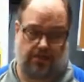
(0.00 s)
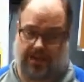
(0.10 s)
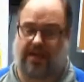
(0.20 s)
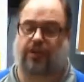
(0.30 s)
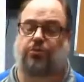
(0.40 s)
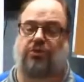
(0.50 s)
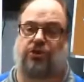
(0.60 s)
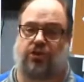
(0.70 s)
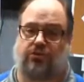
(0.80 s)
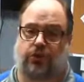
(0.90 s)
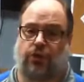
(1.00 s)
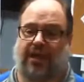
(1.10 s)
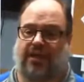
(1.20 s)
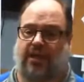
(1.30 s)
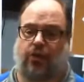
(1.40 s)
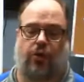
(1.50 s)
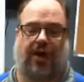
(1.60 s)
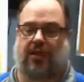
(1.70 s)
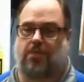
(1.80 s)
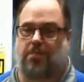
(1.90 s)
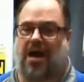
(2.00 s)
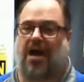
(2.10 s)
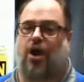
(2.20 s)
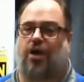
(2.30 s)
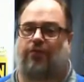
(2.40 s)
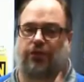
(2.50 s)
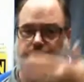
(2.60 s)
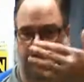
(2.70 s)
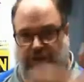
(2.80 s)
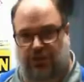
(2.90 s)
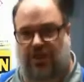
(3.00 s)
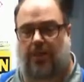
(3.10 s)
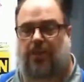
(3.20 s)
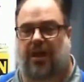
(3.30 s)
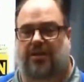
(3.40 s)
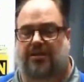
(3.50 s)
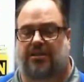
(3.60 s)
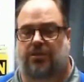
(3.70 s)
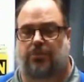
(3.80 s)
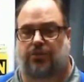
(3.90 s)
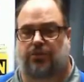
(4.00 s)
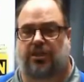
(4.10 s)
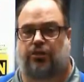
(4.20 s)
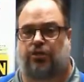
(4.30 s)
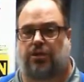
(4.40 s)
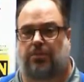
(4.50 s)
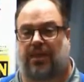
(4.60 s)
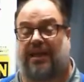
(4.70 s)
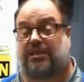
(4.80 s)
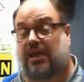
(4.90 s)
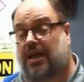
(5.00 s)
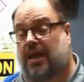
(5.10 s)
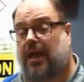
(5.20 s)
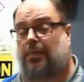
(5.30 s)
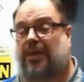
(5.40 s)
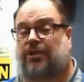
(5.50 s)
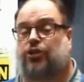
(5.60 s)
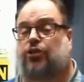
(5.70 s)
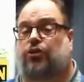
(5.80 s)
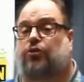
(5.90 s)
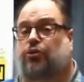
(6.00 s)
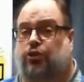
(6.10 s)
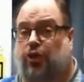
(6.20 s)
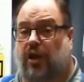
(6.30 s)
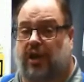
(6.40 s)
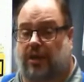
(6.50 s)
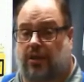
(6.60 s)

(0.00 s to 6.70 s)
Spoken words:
Management should have directed it correctly. My office should have set policies and procedures in place and made sure you were trained.